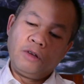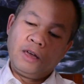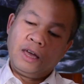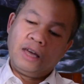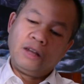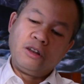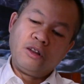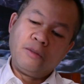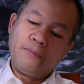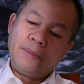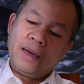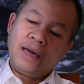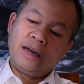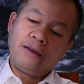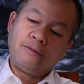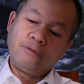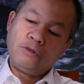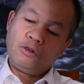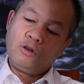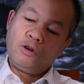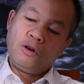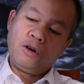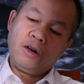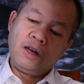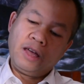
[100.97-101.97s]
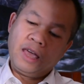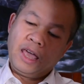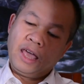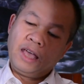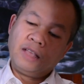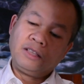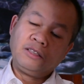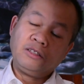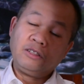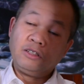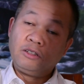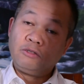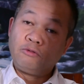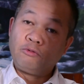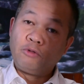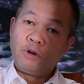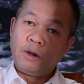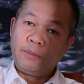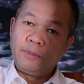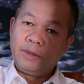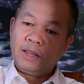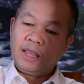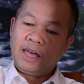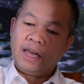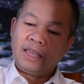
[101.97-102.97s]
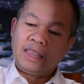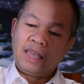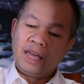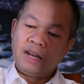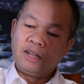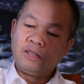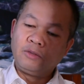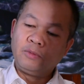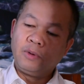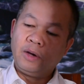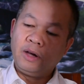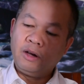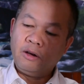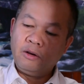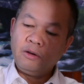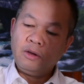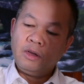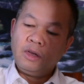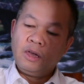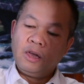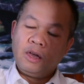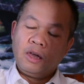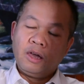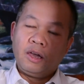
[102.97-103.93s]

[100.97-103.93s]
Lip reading: and the back of your hand, you rub it like that as well,